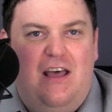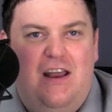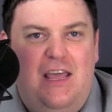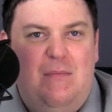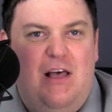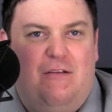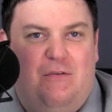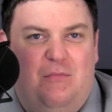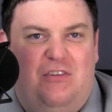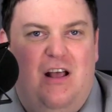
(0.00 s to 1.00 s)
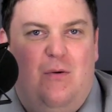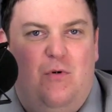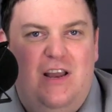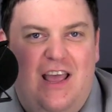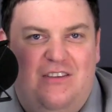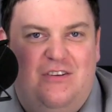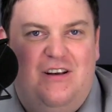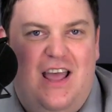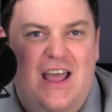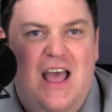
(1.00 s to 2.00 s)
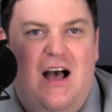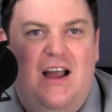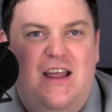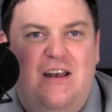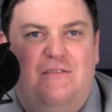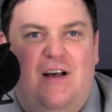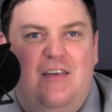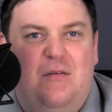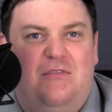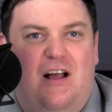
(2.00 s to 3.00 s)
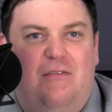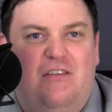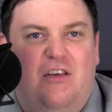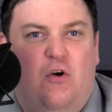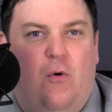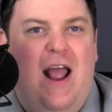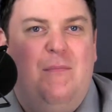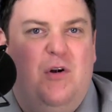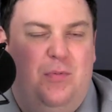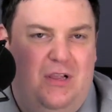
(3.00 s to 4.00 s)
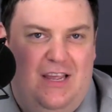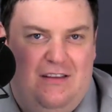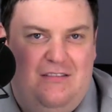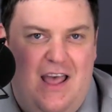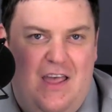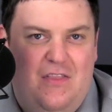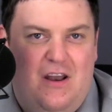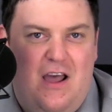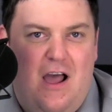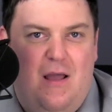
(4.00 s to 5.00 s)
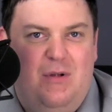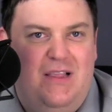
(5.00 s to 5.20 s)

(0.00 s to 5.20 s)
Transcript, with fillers: an email from someone yesterday identifying themselves as the grammar police, saying that I'm